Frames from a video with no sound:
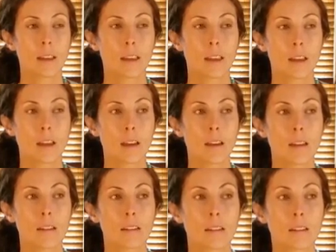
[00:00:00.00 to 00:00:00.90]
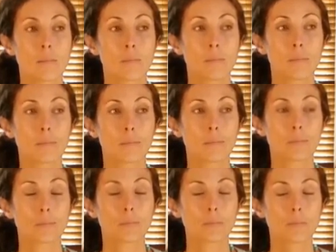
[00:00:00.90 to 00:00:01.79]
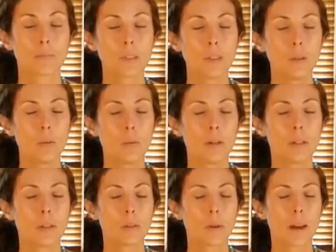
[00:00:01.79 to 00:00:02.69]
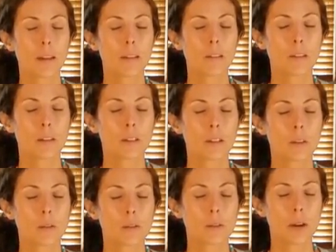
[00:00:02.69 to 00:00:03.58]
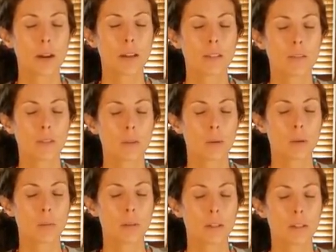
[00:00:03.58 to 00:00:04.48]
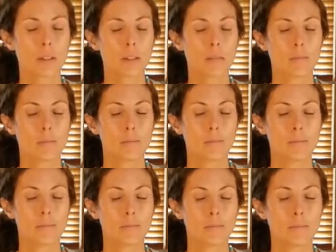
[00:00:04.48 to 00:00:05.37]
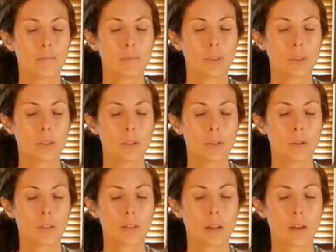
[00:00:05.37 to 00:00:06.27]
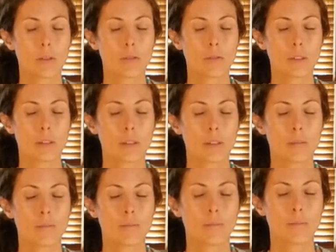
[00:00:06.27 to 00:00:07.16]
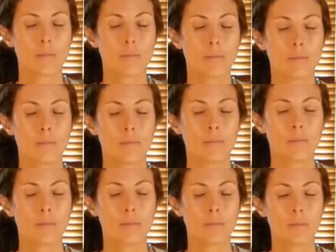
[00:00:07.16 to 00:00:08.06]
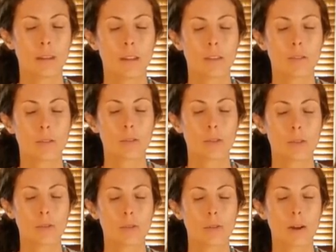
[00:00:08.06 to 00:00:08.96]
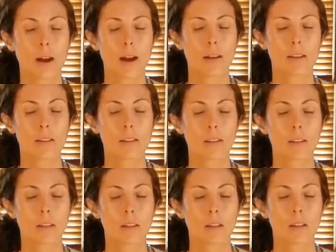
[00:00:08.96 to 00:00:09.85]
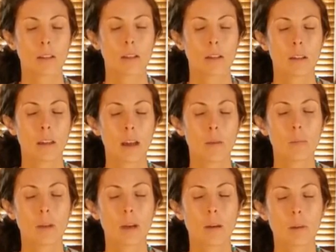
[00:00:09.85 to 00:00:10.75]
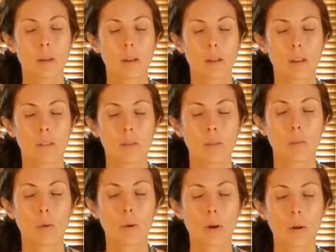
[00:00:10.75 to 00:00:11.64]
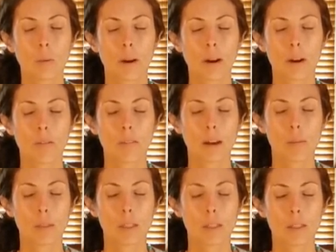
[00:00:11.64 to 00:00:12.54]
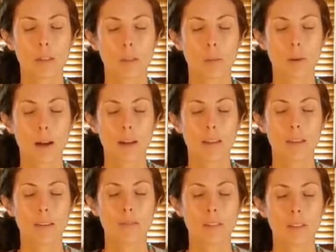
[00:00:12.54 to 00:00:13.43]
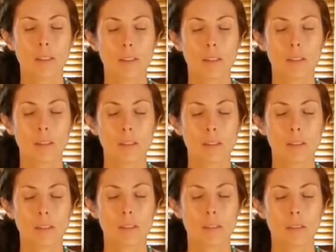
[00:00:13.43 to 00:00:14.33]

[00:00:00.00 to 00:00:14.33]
And when you're ready, you can close your eyes for a moment. Just notice how you feel as you close your eyes. Again, becoming even more aware of that place in your body that feels